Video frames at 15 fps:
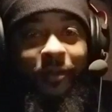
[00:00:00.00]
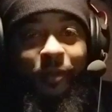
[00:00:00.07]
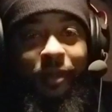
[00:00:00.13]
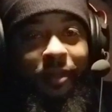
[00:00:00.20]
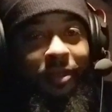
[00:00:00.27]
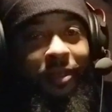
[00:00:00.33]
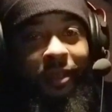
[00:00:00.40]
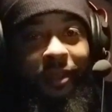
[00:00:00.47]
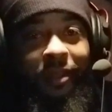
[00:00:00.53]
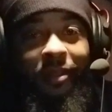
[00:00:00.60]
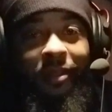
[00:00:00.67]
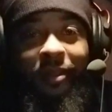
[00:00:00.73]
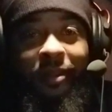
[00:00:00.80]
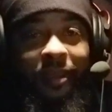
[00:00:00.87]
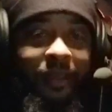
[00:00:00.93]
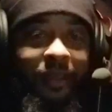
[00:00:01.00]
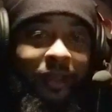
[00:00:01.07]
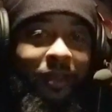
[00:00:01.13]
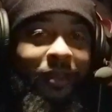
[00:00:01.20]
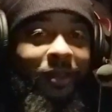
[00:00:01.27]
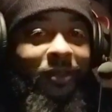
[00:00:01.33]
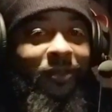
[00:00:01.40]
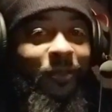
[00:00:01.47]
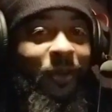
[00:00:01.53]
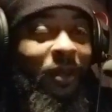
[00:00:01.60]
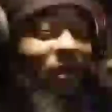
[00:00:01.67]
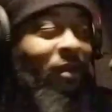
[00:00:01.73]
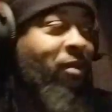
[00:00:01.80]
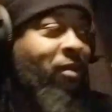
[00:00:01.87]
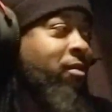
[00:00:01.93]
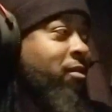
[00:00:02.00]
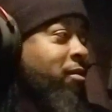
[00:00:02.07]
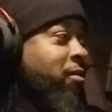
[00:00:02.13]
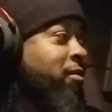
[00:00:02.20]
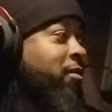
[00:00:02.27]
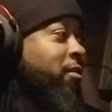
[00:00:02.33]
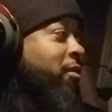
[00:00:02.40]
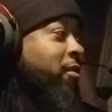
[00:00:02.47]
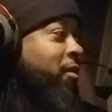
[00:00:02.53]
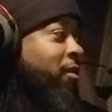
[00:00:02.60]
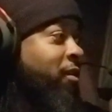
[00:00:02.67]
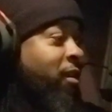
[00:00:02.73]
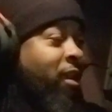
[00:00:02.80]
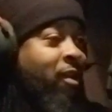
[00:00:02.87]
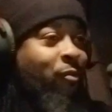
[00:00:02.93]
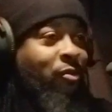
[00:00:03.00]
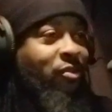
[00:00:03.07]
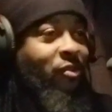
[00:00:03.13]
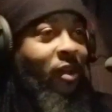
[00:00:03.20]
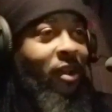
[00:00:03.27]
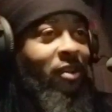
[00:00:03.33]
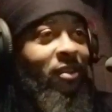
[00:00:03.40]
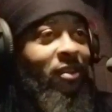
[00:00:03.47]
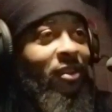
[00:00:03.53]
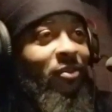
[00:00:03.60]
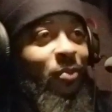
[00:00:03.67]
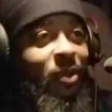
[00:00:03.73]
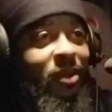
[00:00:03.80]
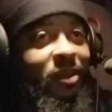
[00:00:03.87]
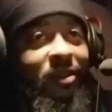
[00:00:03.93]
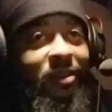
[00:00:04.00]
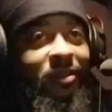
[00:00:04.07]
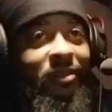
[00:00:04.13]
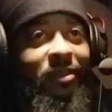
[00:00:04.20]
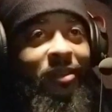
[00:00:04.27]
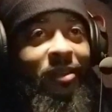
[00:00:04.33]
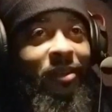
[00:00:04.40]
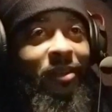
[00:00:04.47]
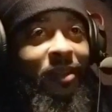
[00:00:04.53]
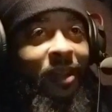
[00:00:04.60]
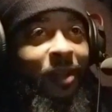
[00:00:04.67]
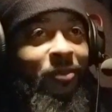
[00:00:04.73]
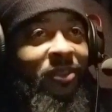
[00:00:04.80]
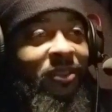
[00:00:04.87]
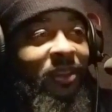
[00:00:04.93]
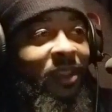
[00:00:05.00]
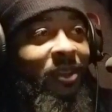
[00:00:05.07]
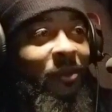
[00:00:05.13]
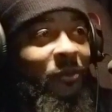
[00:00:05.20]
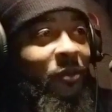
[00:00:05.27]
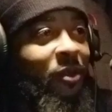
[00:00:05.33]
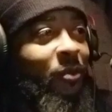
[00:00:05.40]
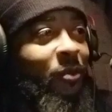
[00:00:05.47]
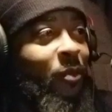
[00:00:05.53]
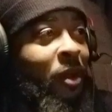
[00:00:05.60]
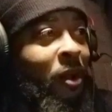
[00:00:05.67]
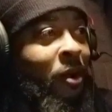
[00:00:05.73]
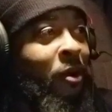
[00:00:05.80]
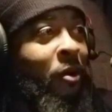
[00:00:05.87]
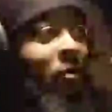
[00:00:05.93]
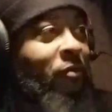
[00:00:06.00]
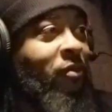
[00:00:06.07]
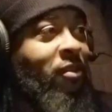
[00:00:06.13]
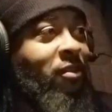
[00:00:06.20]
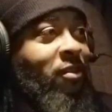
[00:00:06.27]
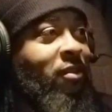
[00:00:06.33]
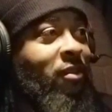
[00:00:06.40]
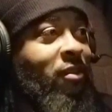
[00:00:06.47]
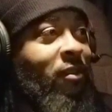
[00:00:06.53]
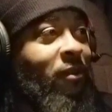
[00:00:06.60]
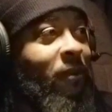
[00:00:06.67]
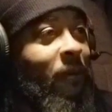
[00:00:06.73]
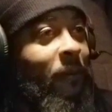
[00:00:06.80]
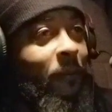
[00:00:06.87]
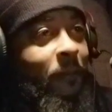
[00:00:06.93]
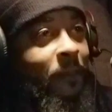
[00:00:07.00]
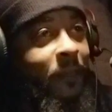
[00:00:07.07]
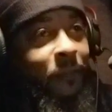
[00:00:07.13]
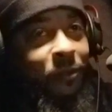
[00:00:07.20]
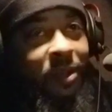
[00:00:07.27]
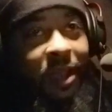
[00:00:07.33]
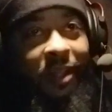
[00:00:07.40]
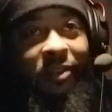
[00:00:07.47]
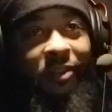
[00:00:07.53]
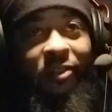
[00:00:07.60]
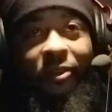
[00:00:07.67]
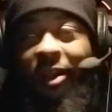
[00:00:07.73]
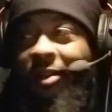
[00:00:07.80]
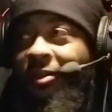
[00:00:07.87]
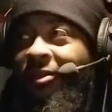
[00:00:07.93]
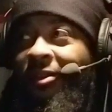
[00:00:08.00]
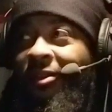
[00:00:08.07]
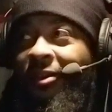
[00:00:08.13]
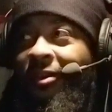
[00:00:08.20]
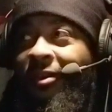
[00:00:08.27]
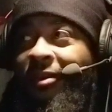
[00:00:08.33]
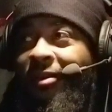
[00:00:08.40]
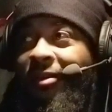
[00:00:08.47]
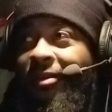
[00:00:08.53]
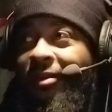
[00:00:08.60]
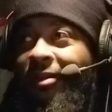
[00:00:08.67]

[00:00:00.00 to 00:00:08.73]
to be thieves and heathens, man. And what's crazy is because I'm sitting in front of my office and we got trailers here,